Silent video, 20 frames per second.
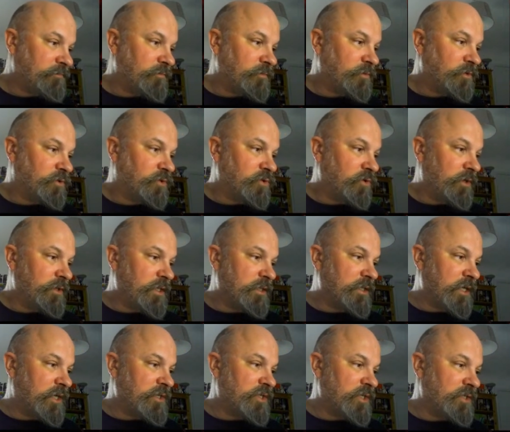Join the
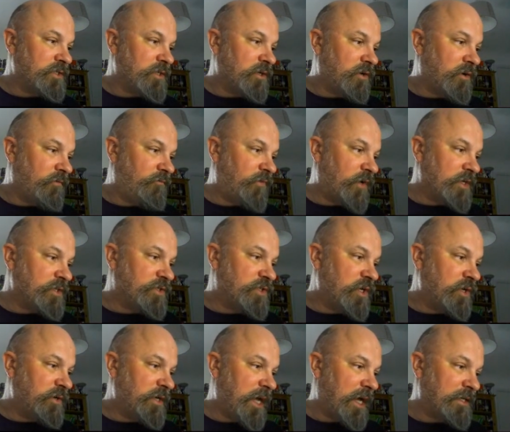Dungeon is a lot of fun too,
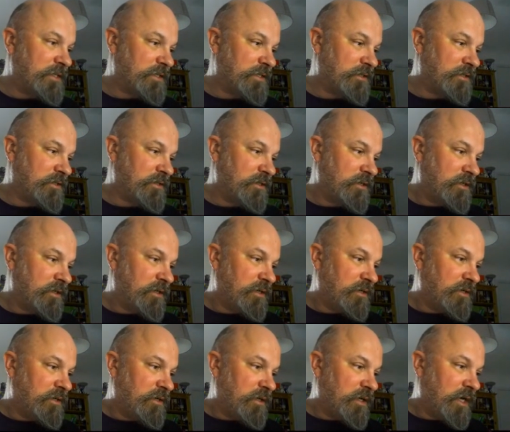yes.
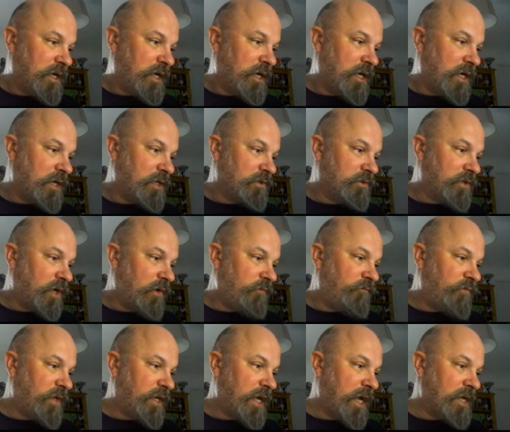Uh, don't
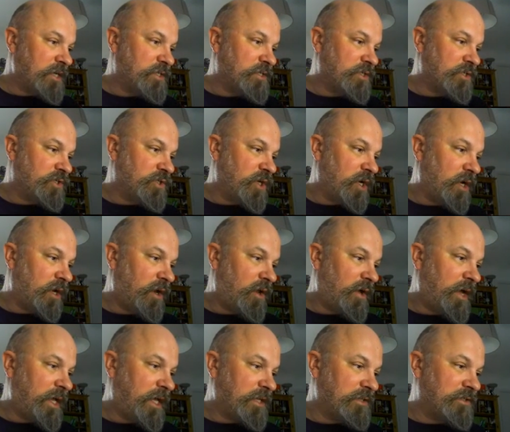forget to
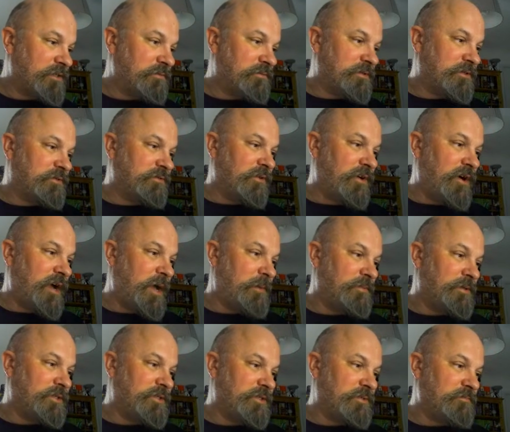like and subscribe.
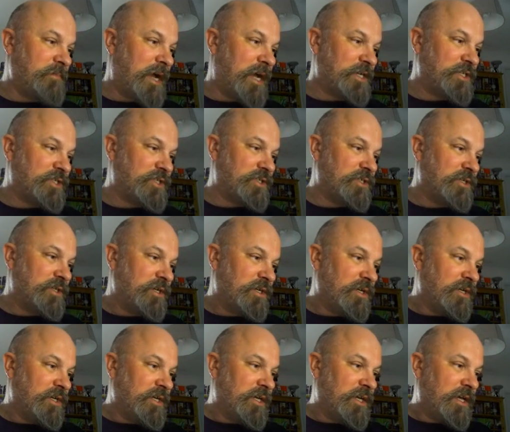Smash
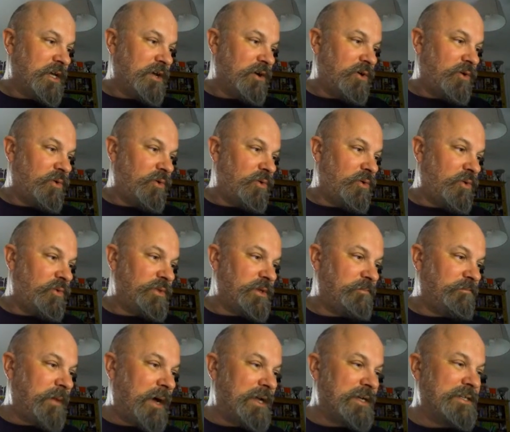all the
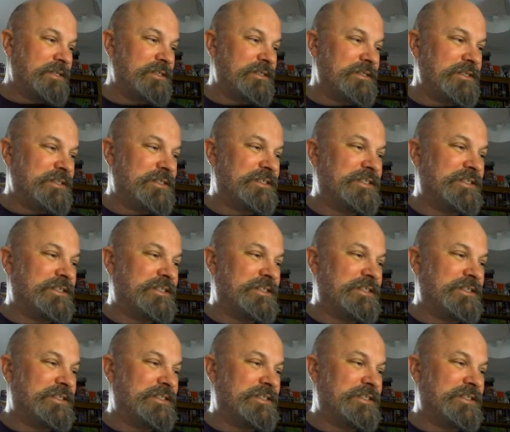buttons.